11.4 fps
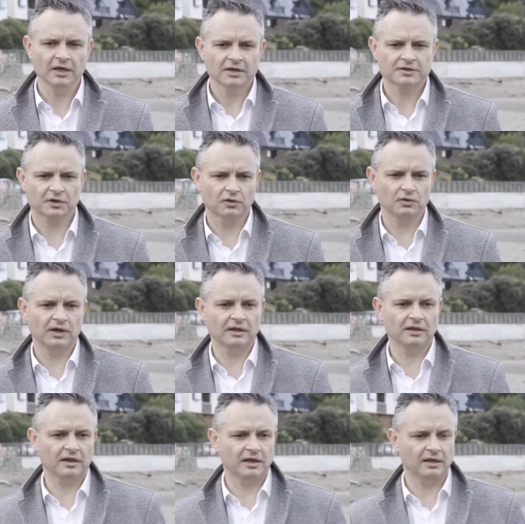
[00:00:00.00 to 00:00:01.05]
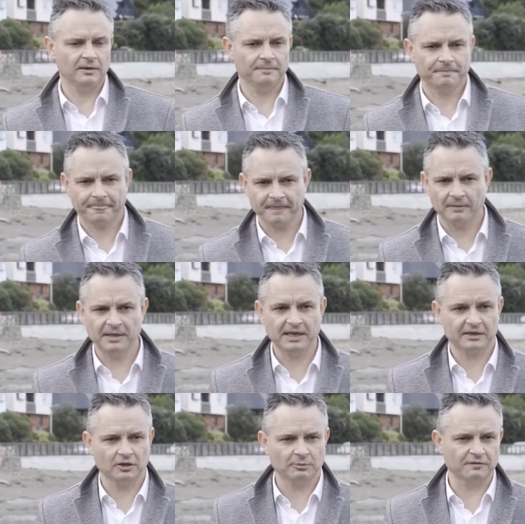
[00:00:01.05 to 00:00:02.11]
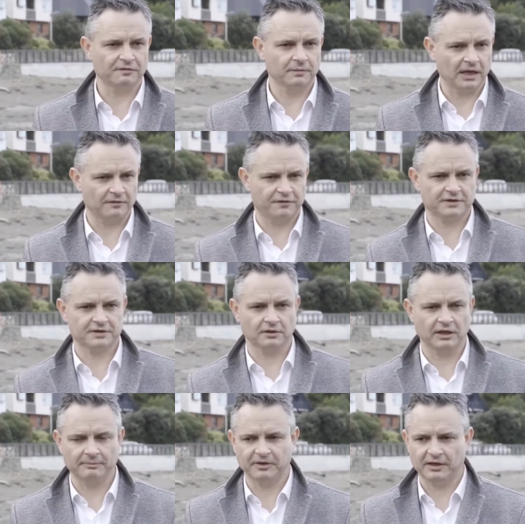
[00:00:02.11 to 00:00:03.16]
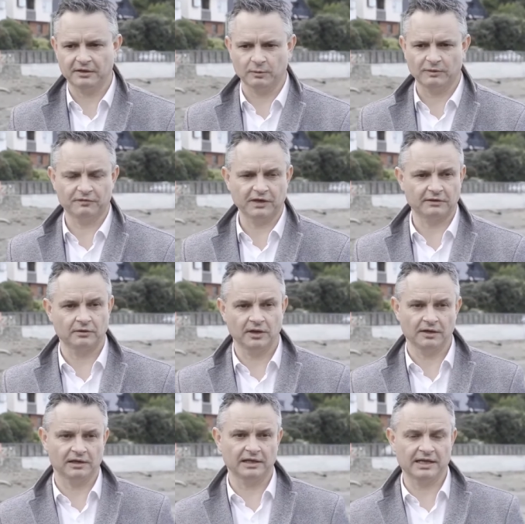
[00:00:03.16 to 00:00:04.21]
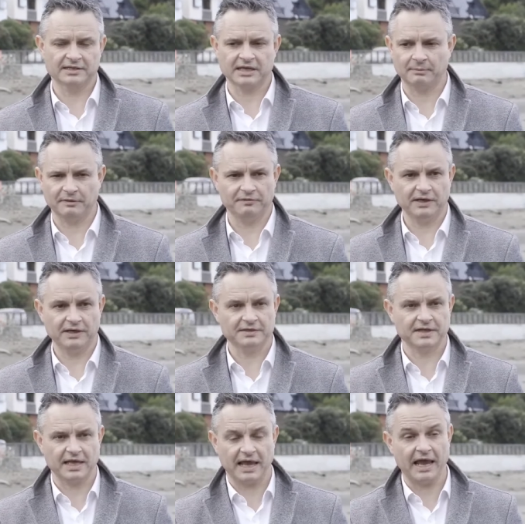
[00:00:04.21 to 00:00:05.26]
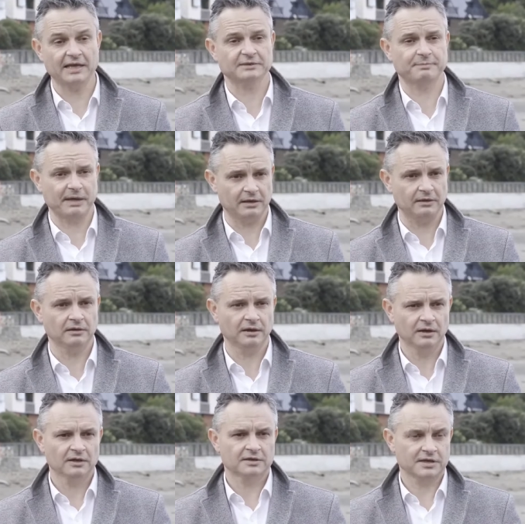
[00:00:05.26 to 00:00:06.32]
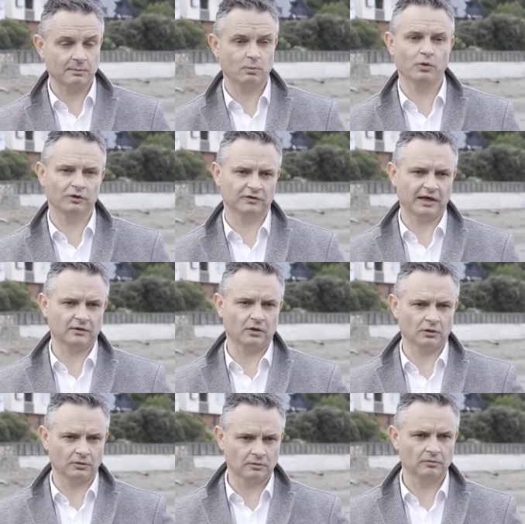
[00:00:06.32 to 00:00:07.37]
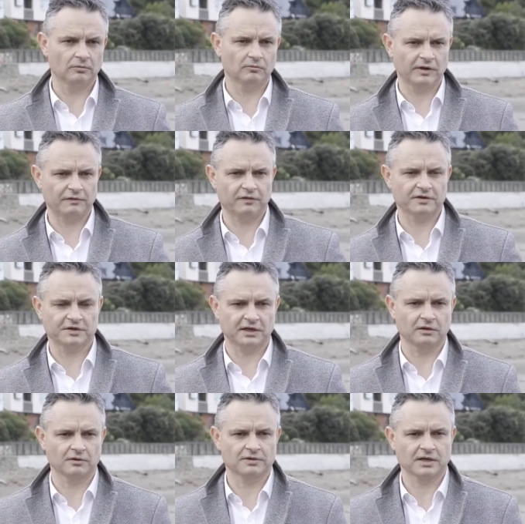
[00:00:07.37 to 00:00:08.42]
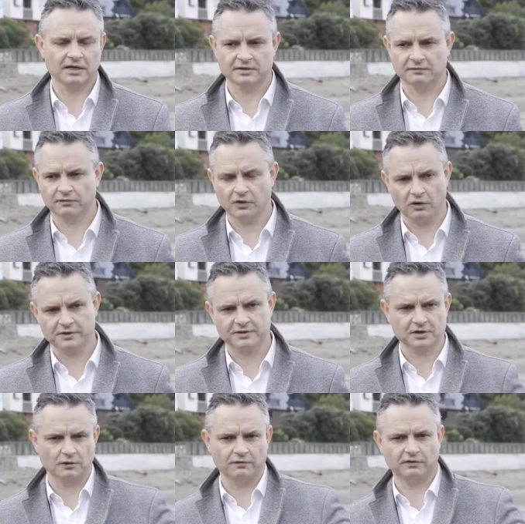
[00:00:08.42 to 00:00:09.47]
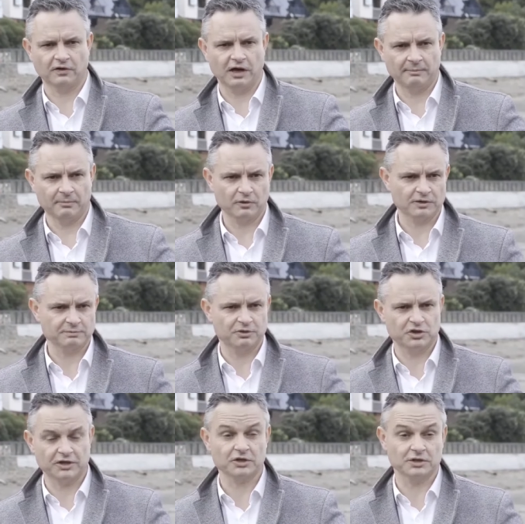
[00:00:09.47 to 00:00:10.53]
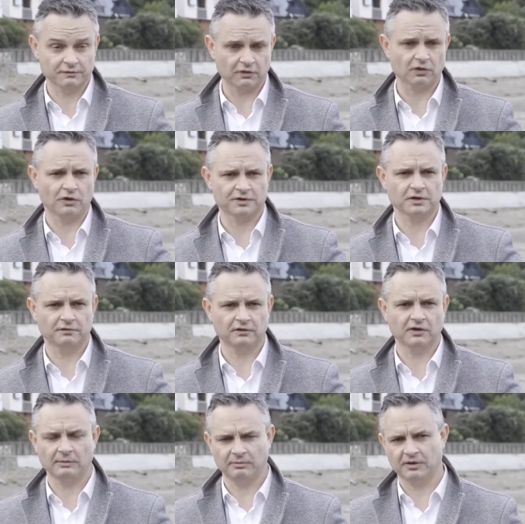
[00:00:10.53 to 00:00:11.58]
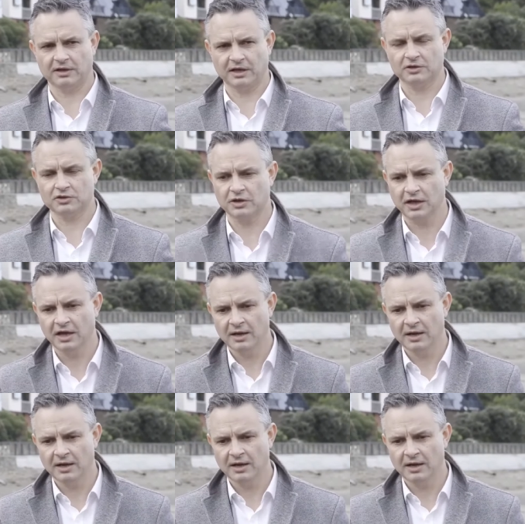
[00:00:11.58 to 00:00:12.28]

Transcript: So in the um, economic uh, fiscal update that we've done in the last couple of years, there has been some work done on referencing those kinds of costs over time or those projections for costs over time to the country,